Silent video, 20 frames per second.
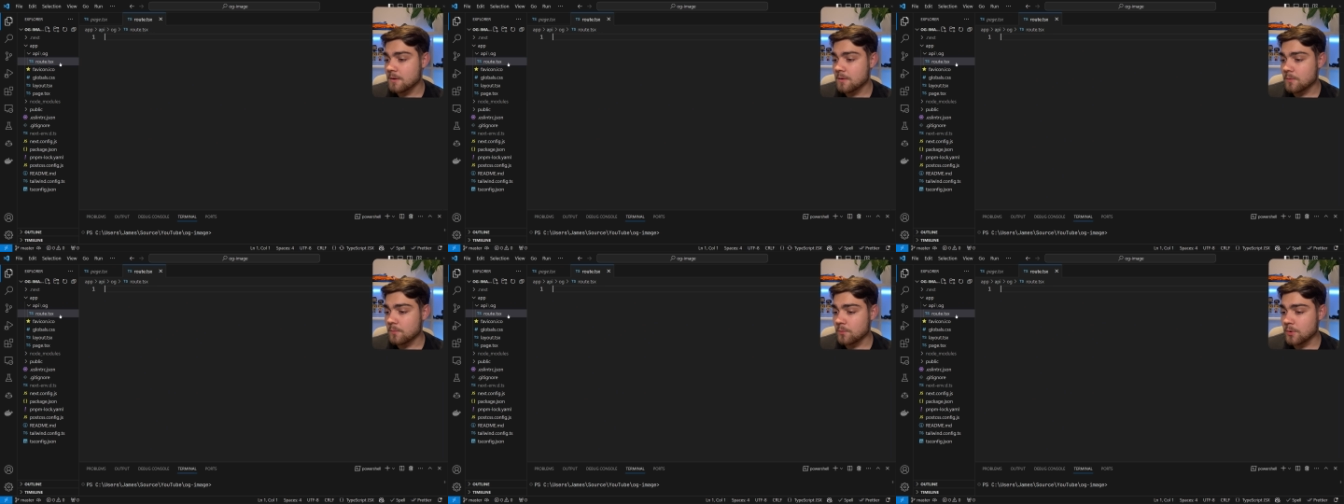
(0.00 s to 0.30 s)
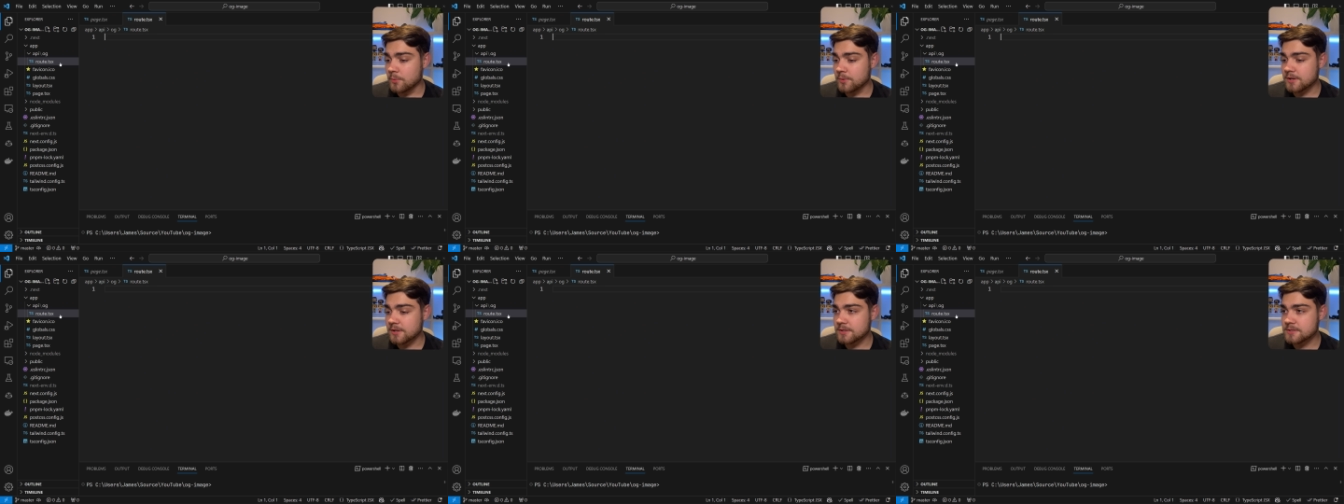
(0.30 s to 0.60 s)

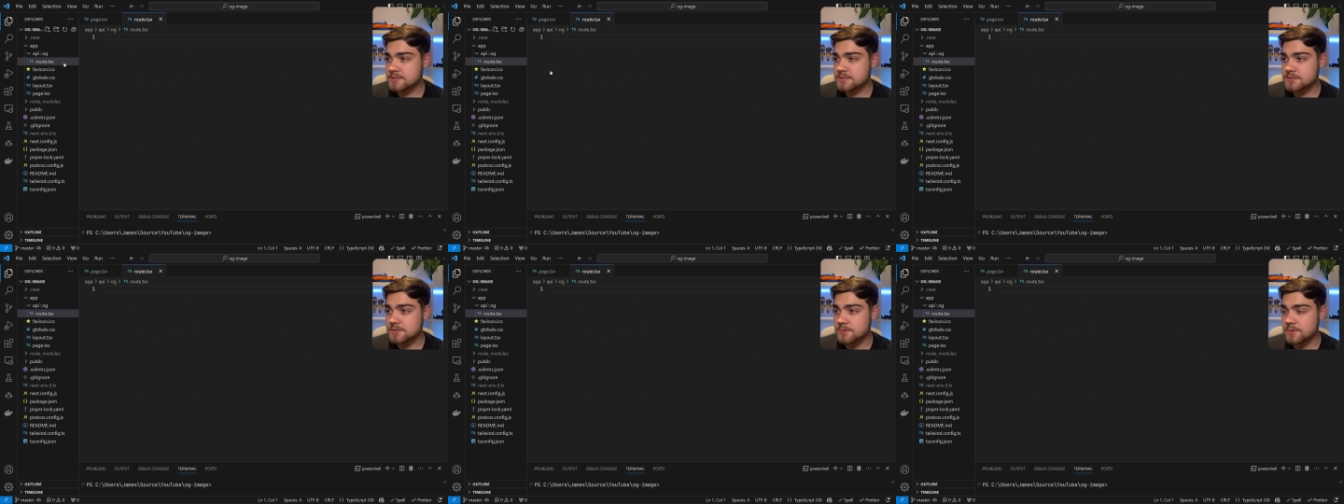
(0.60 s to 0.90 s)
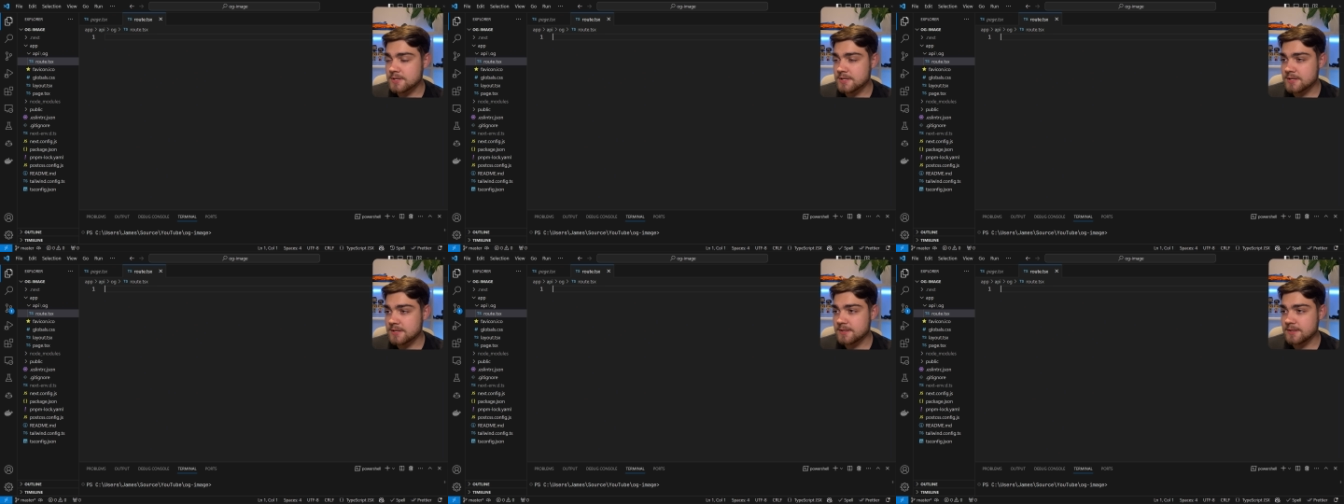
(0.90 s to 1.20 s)
what we're going to do
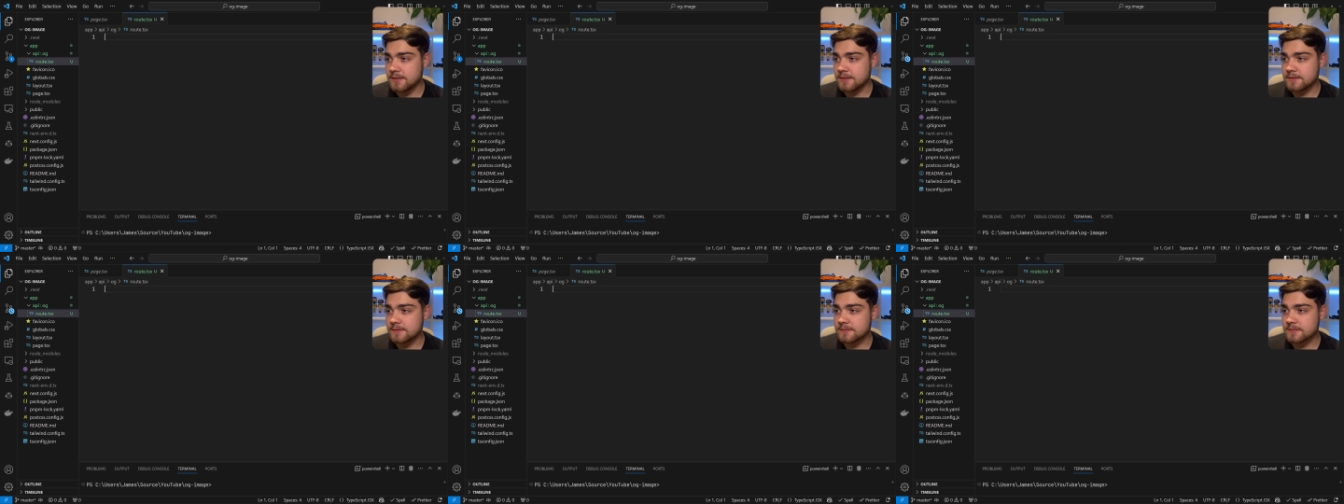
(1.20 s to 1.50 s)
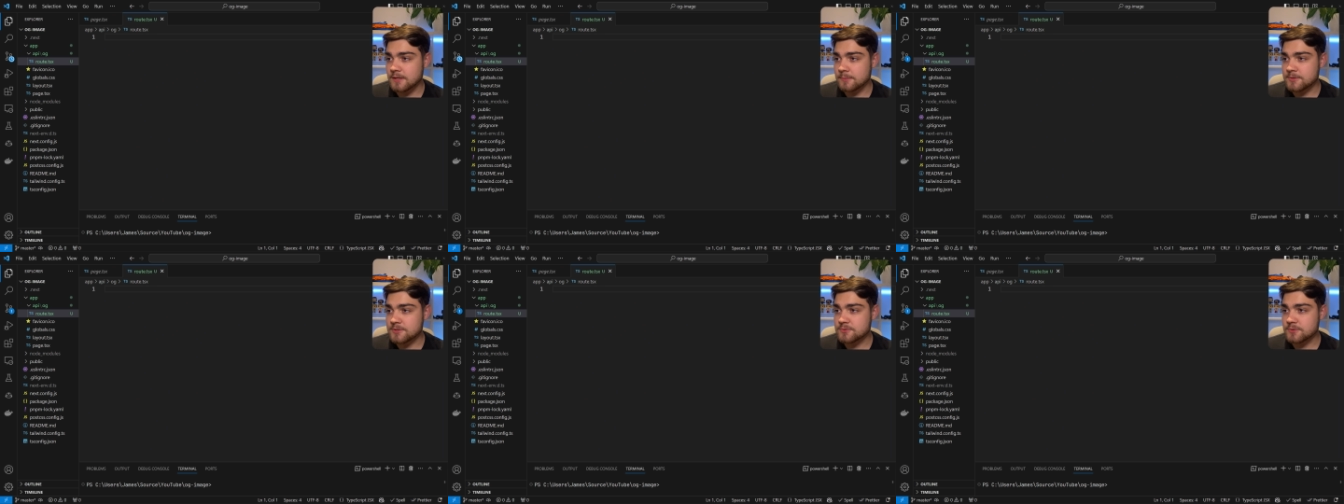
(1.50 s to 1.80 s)
here is
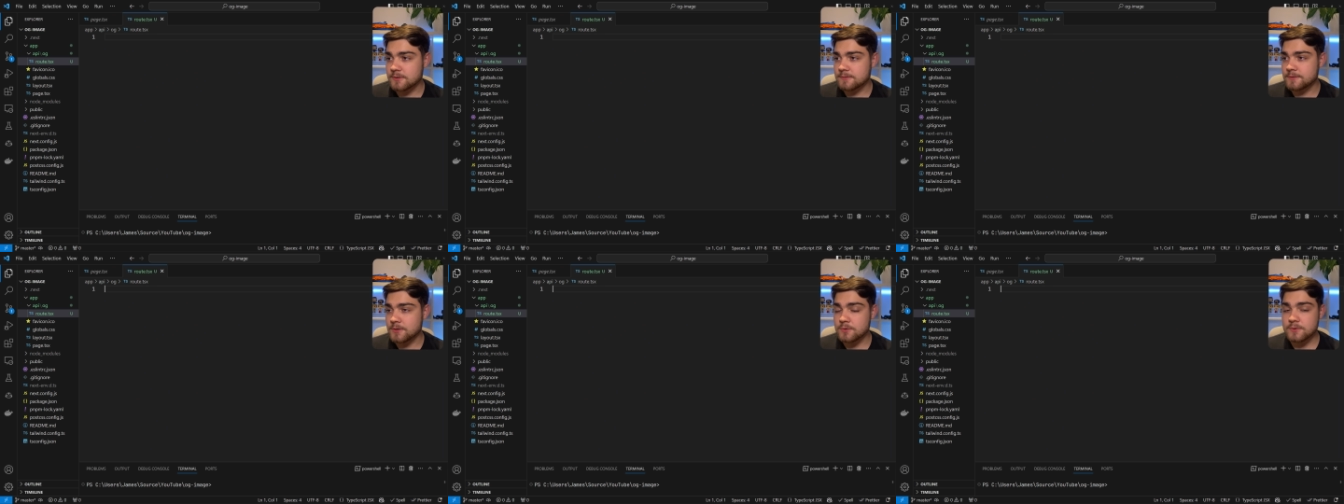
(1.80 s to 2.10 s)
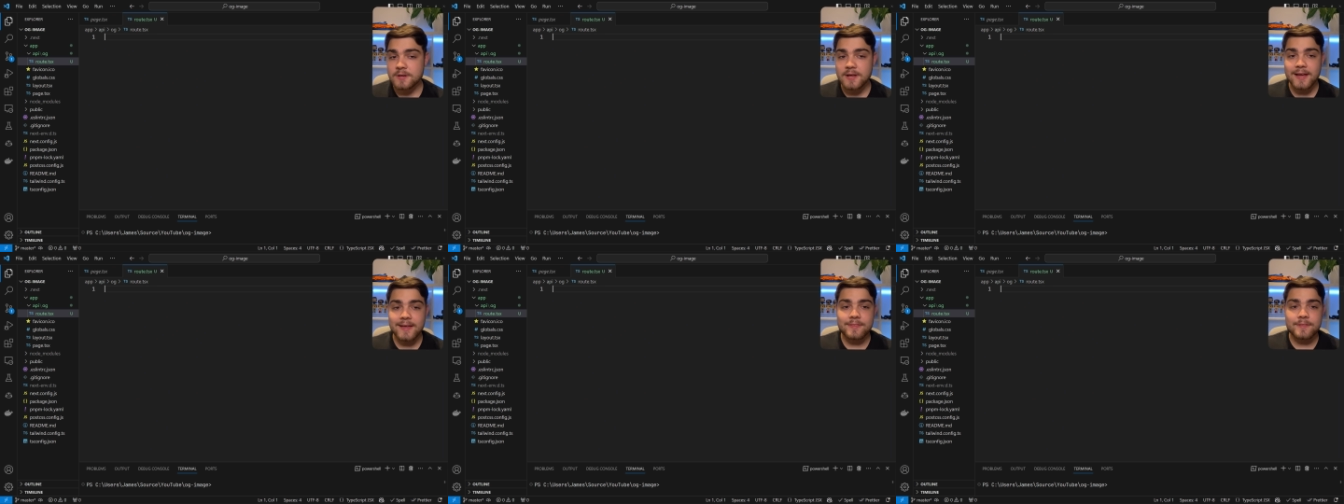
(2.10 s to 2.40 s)
come into our
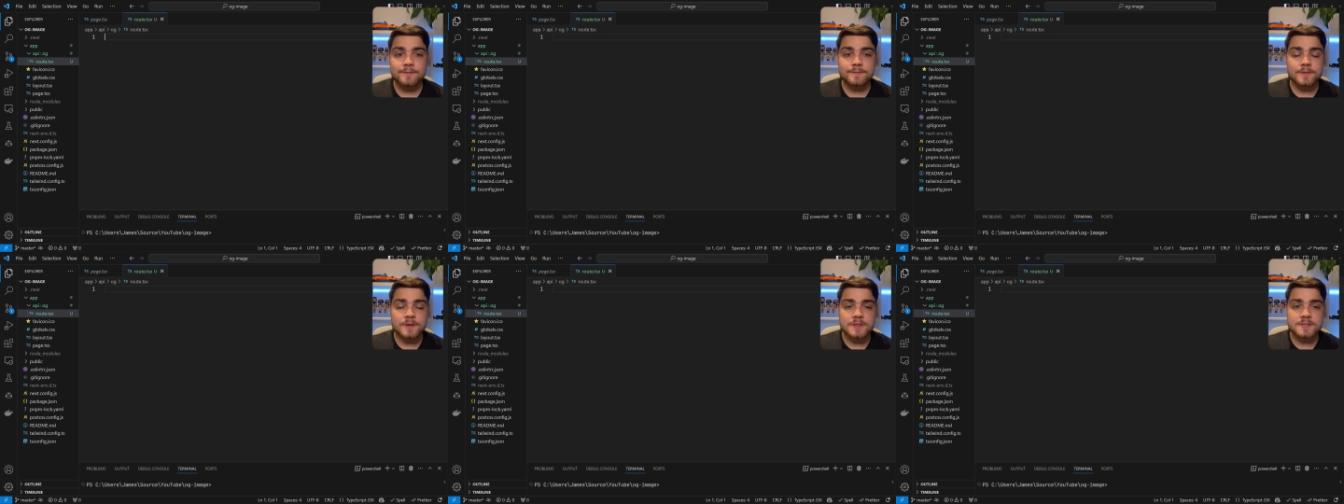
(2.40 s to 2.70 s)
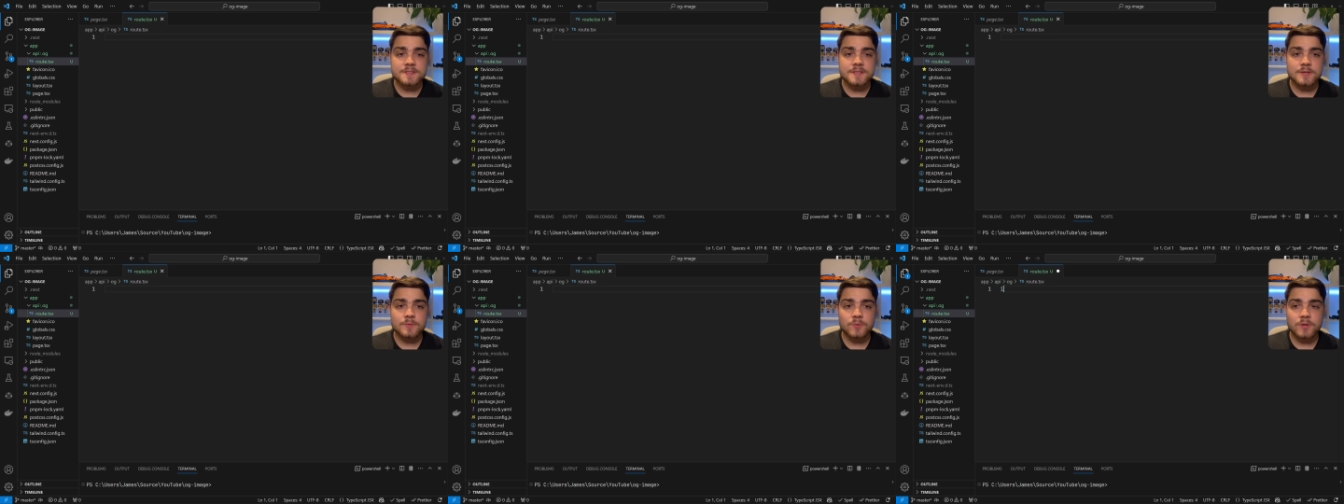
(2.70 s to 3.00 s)
folder and the
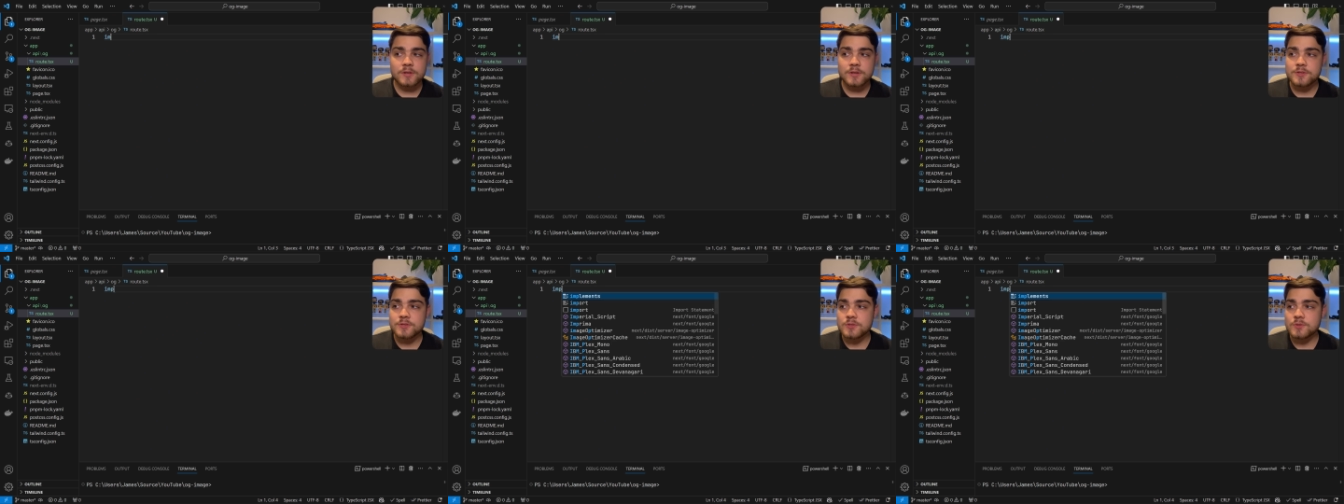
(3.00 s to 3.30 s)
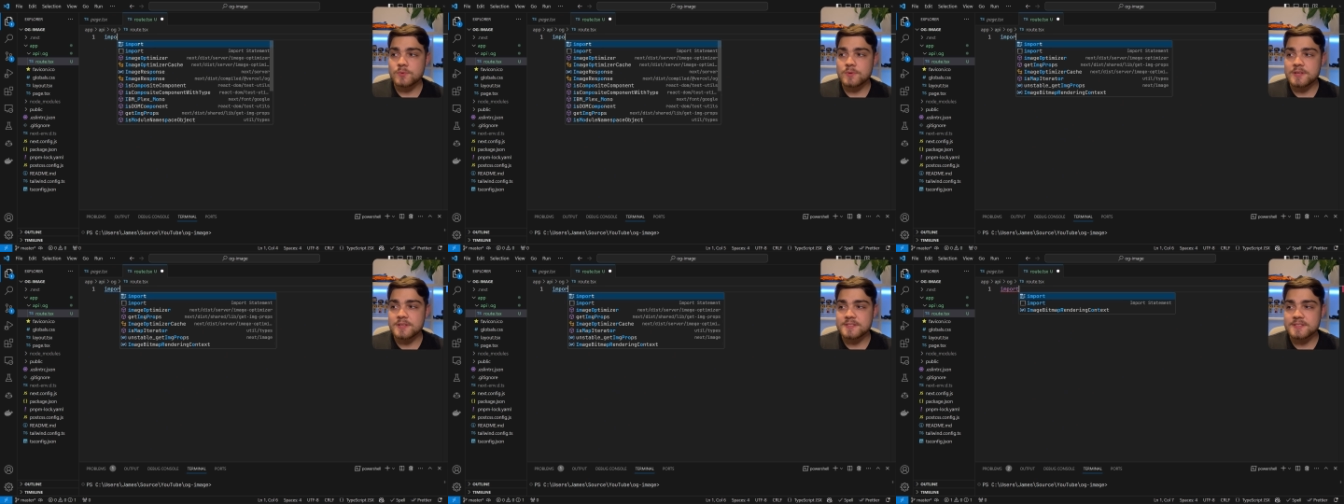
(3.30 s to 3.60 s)
first thing we're going to
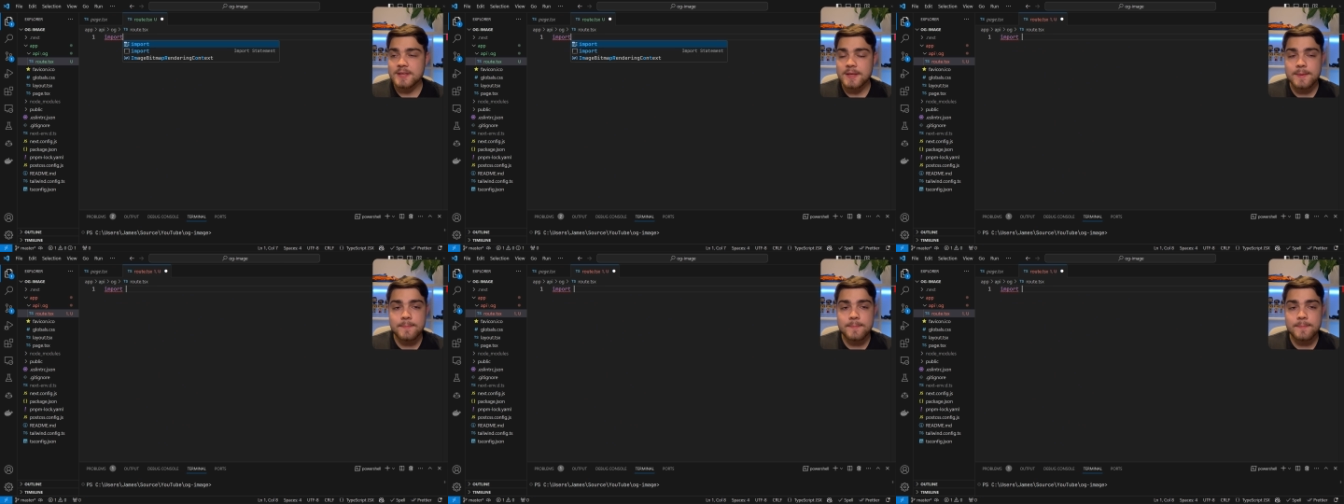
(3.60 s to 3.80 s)
do is